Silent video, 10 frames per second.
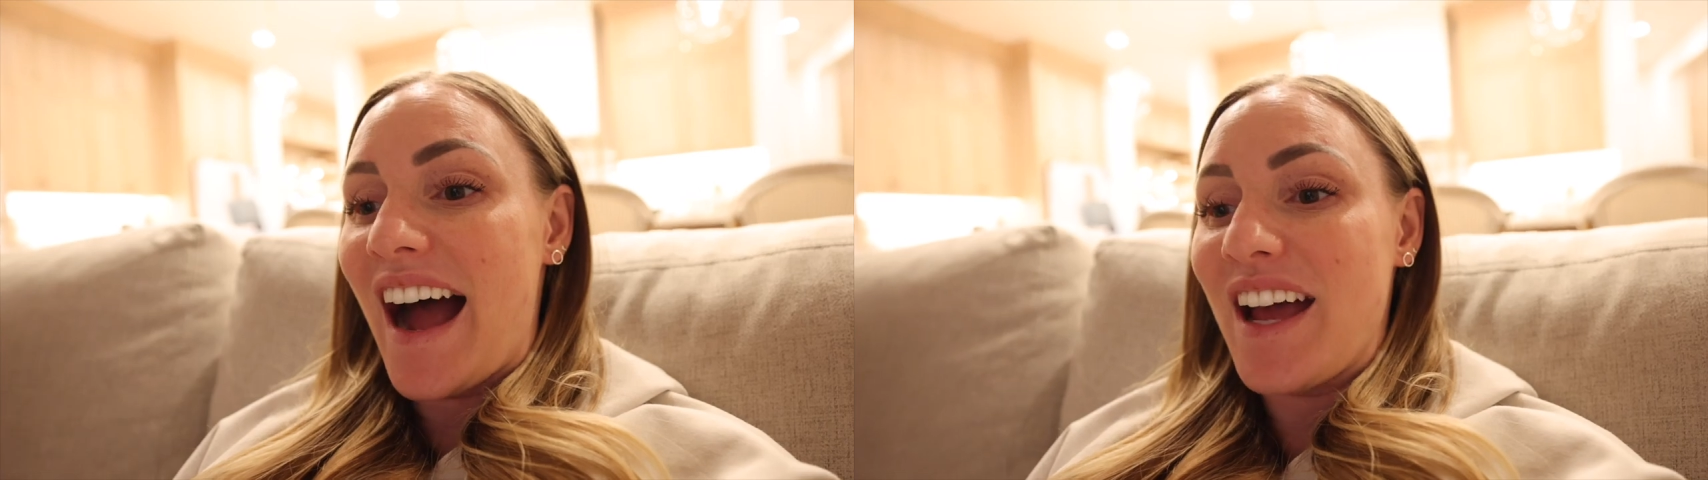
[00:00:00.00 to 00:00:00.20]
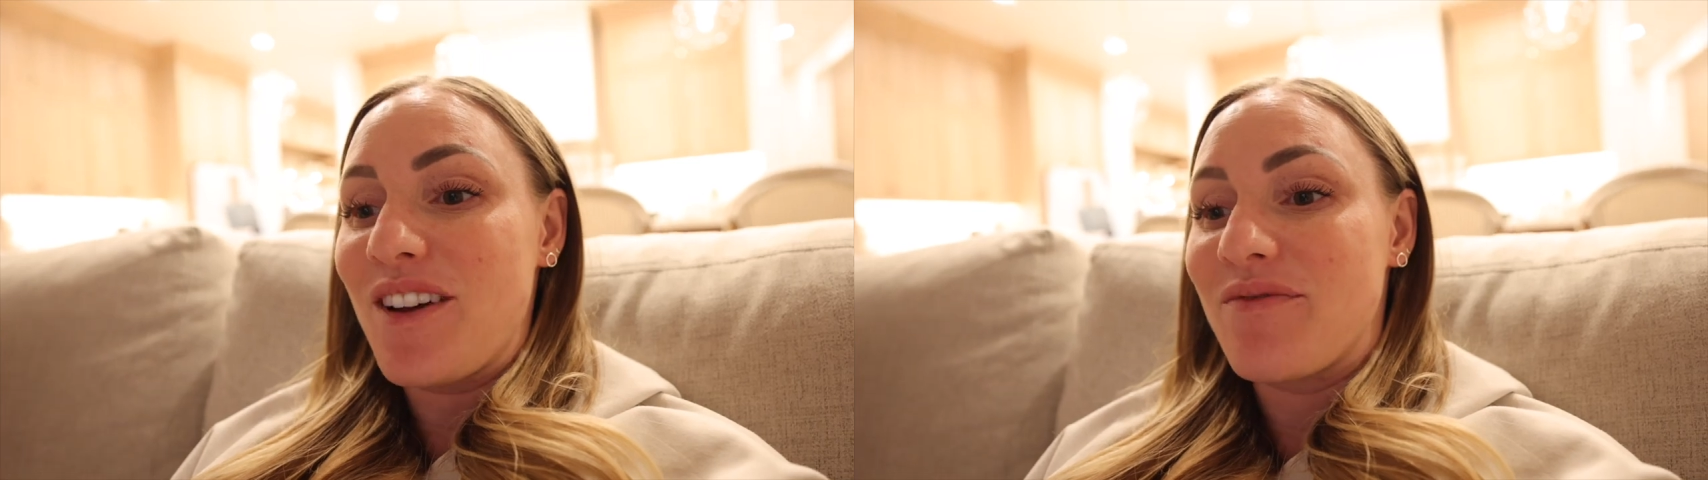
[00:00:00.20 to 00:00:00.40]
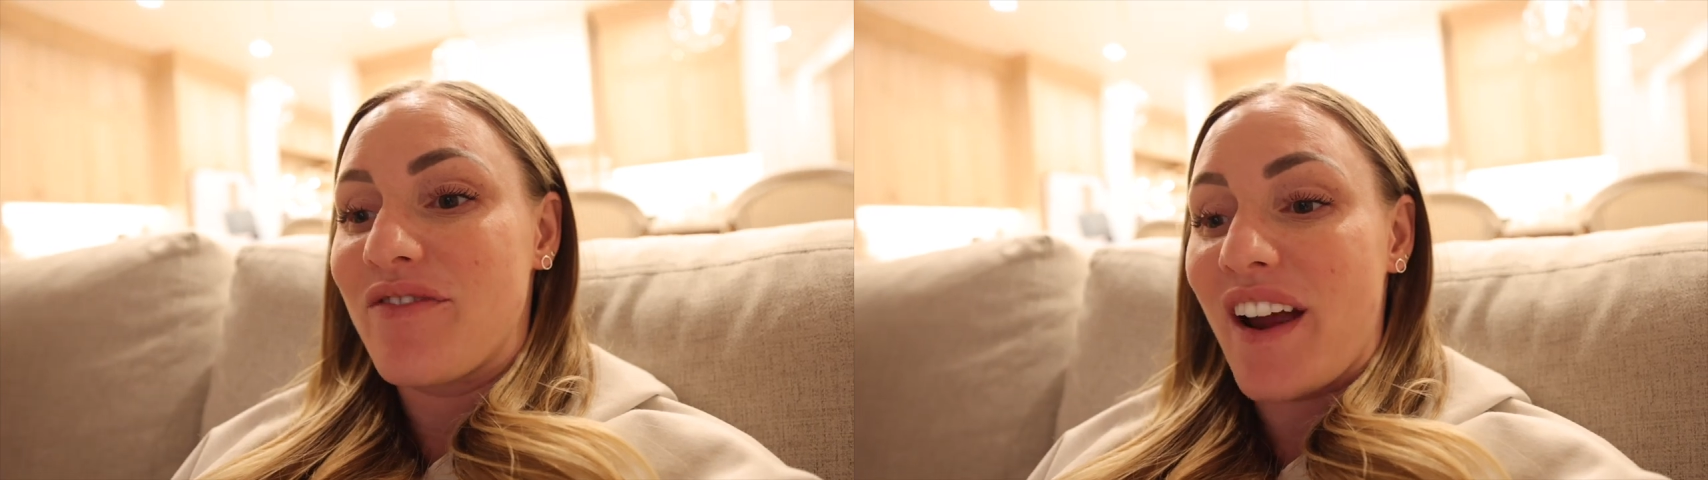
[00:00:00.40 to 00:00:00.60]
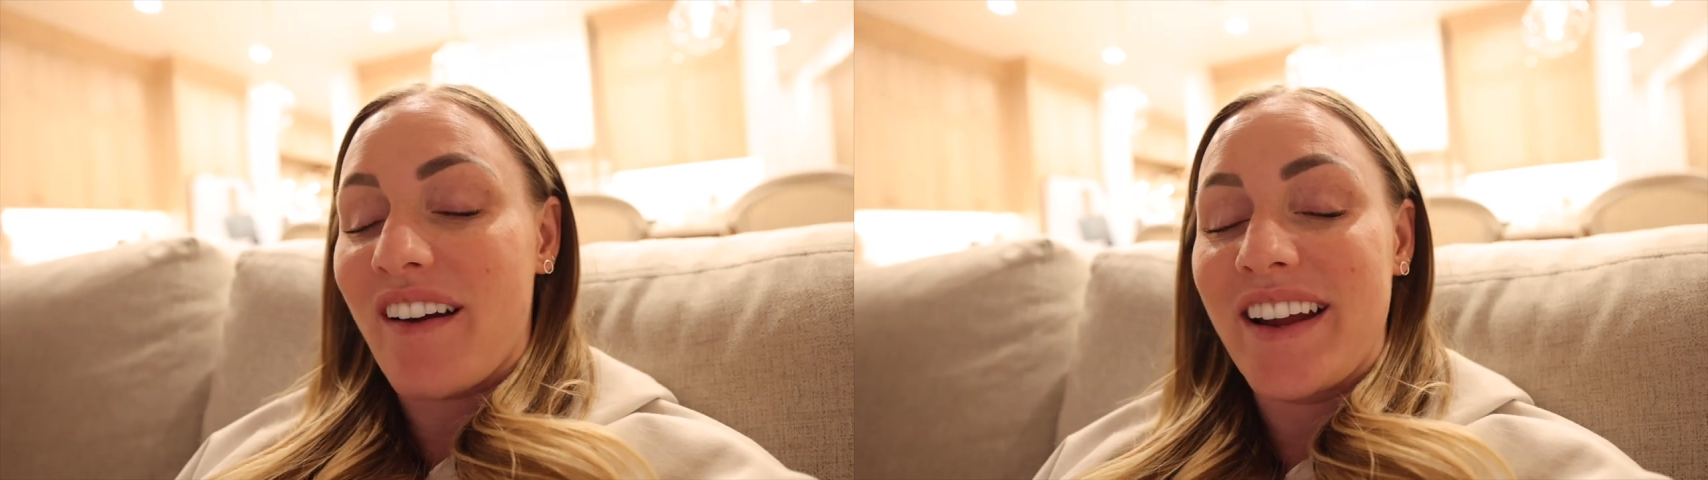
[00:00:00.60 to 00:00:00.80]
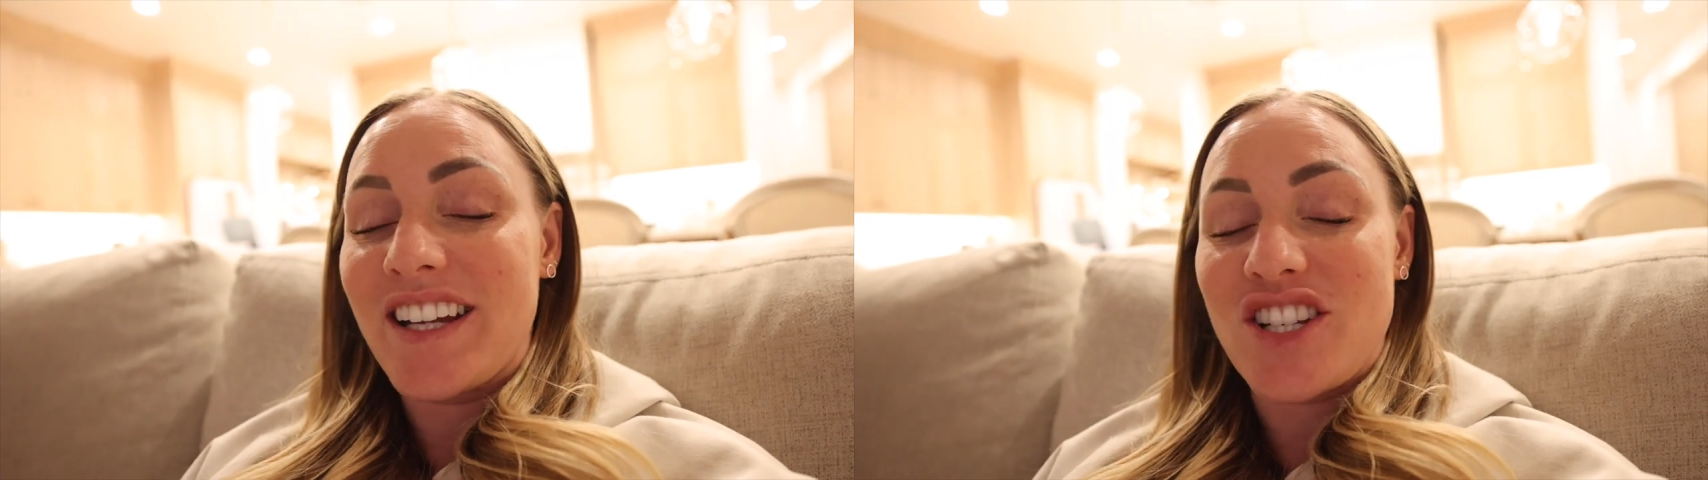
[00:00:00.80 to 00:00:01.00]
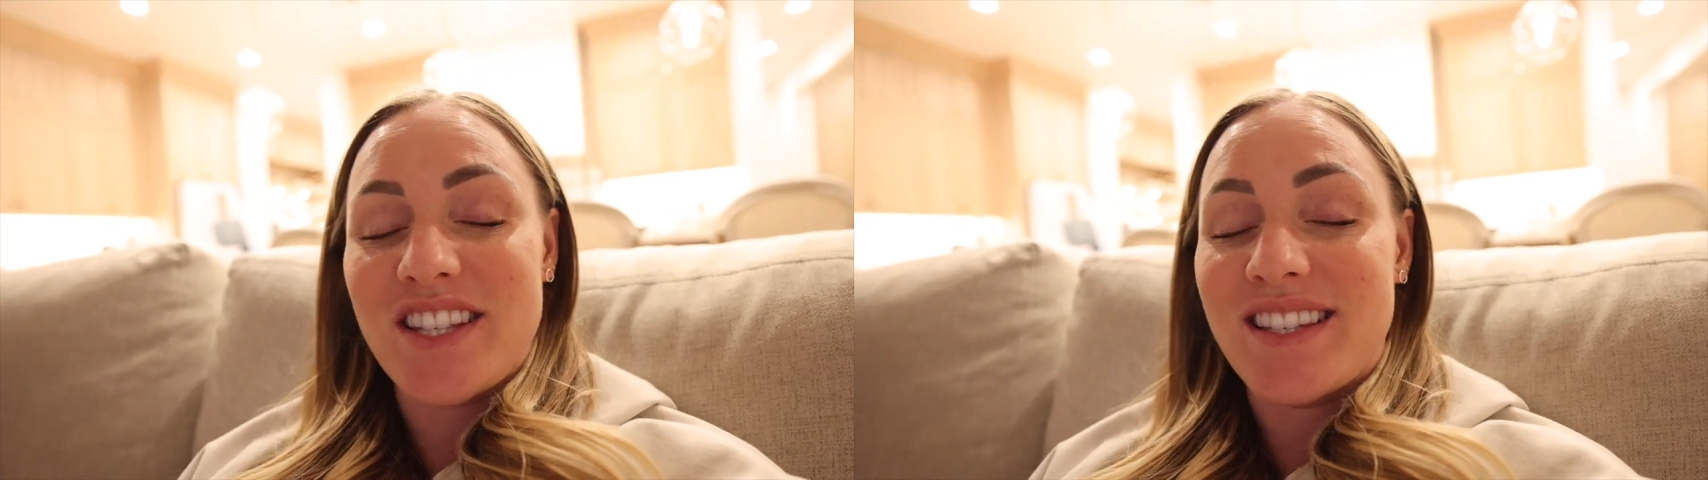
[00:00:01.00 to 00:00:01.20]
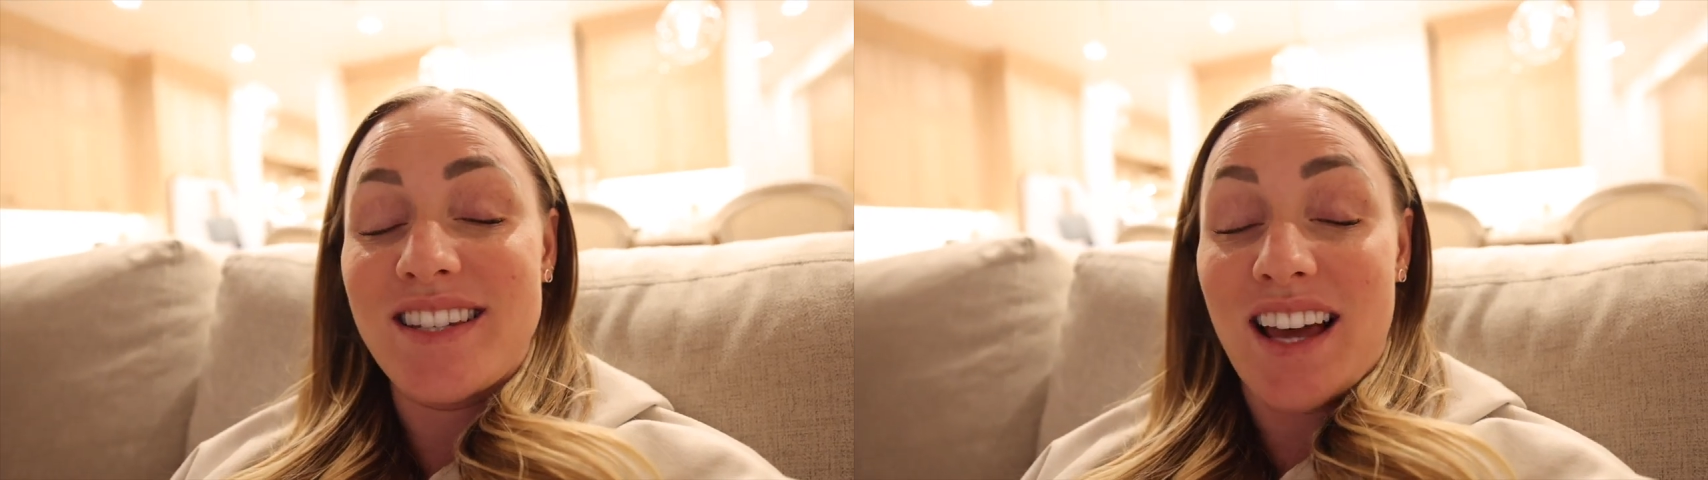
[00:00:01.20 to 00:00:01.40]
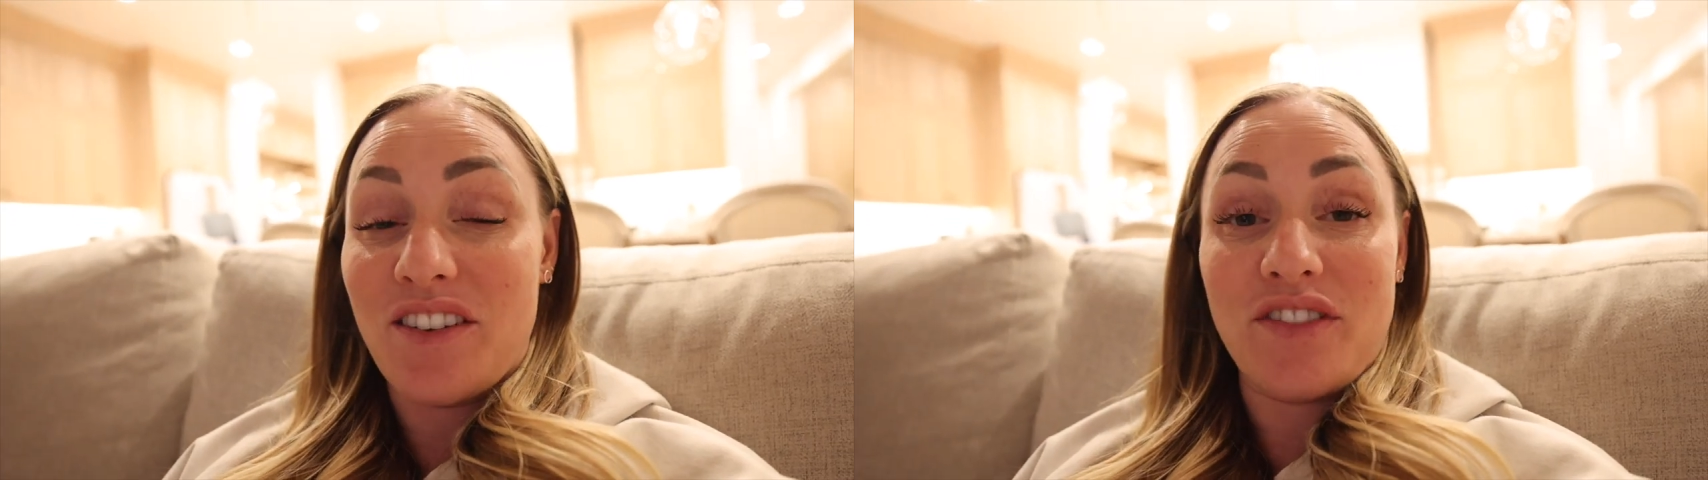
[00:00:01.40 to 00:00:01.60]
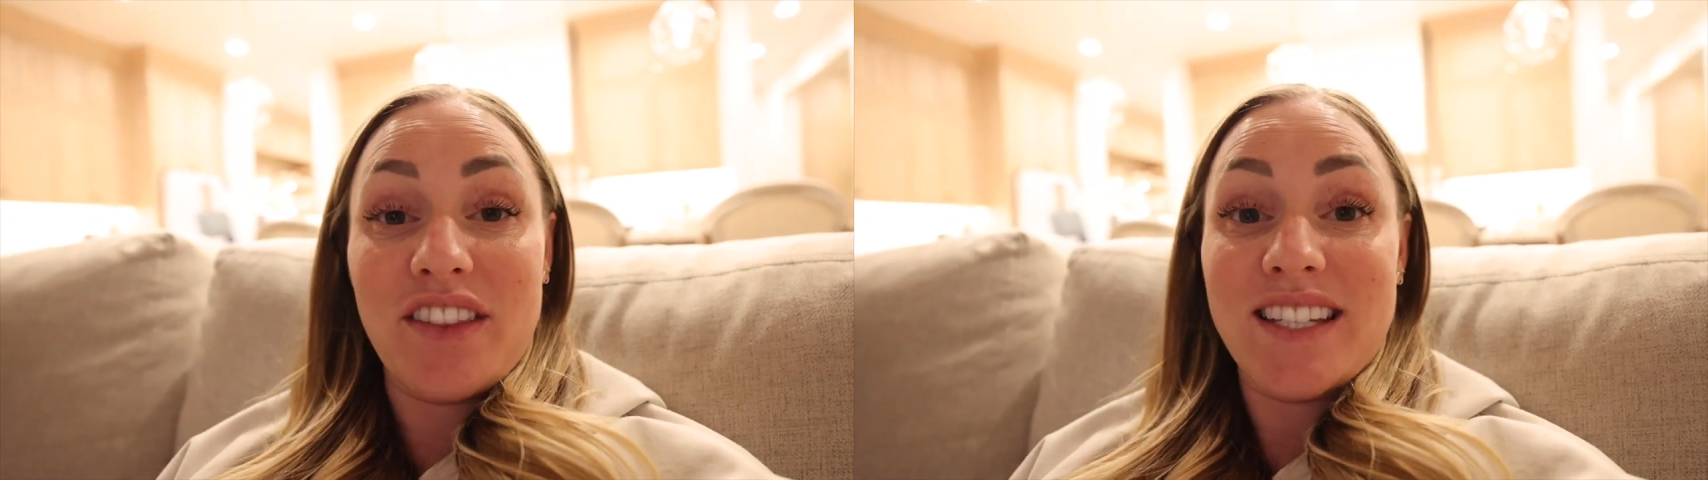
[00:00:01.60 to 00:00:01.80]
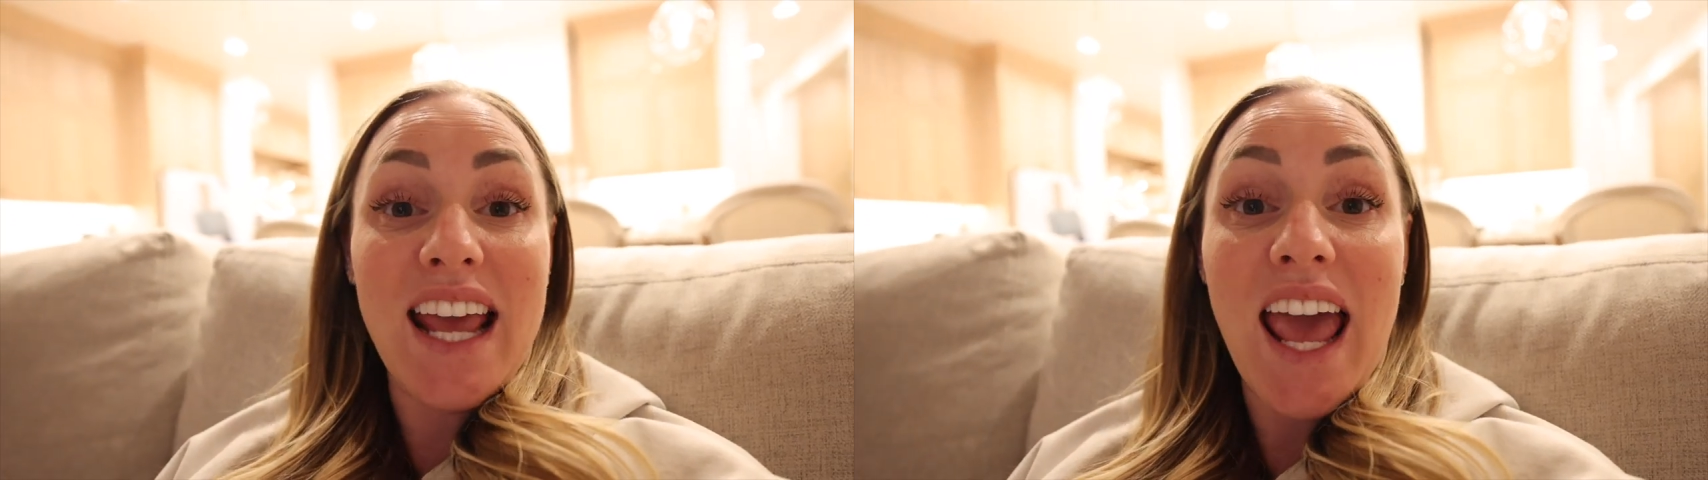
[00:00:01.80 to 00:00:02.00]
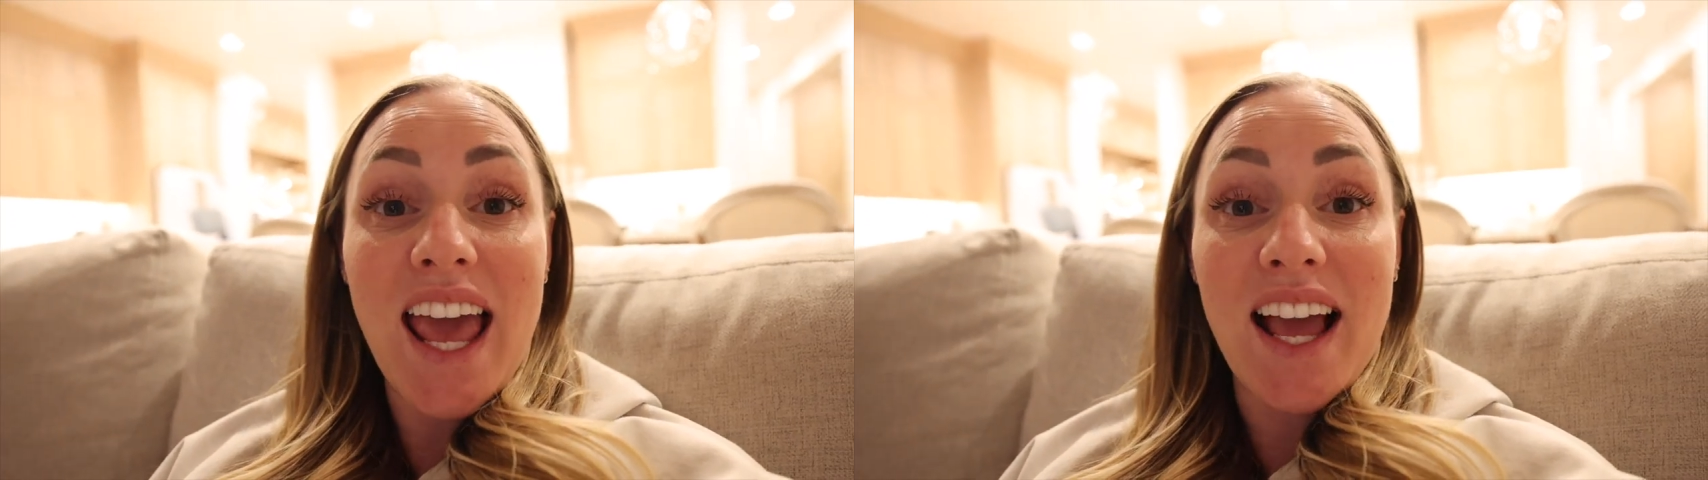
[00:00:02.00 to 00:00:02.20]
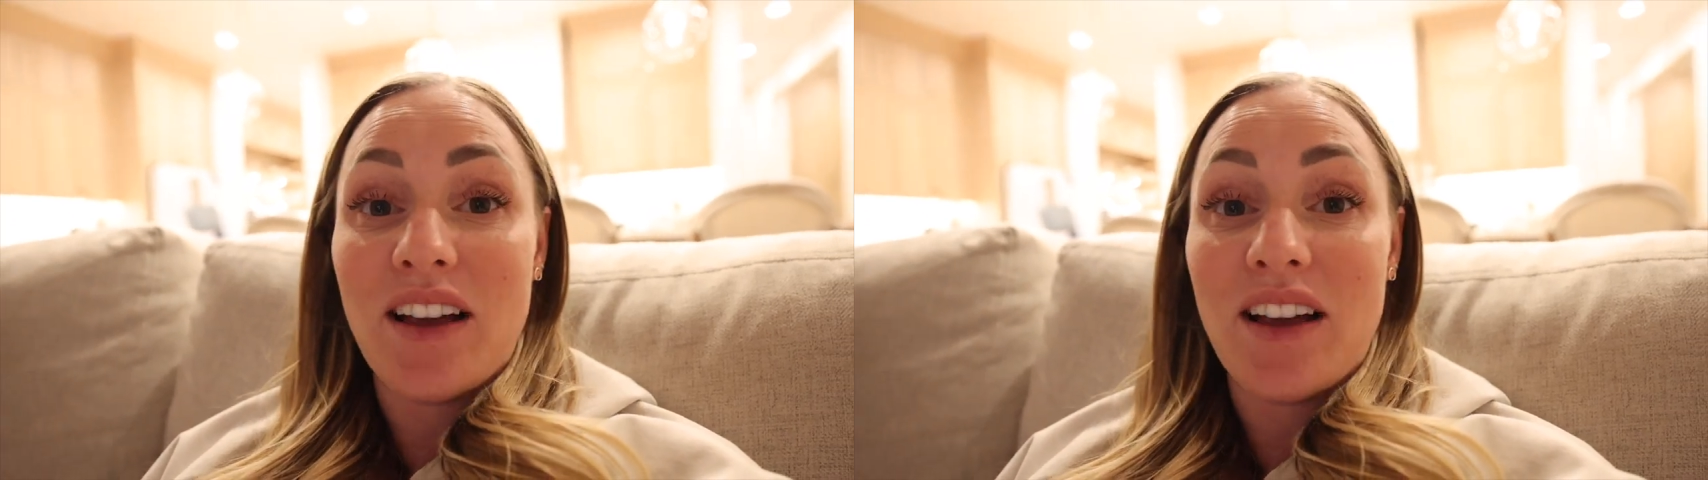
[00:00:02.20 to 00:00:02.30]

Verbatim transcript: I'm very just done for the day.